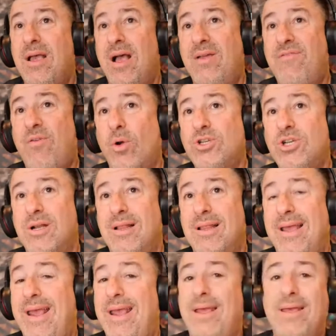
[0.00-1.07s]

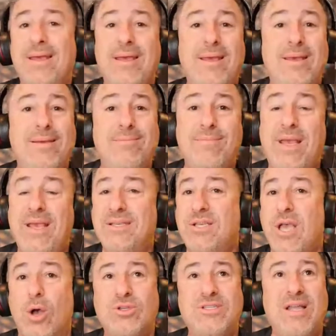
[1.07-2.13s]
Unfortunately, he's
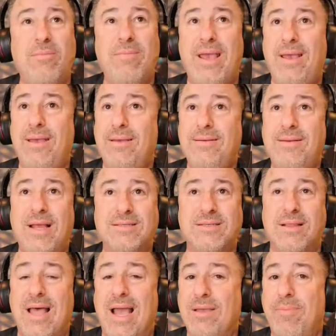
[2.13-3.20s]
ghosting me, doesn't
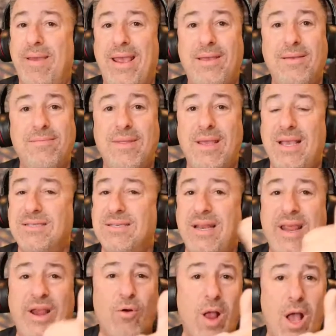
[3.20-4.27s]
like me. He's a
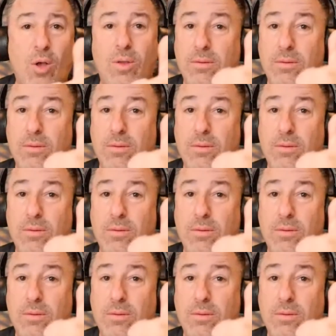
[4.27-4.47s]
hero.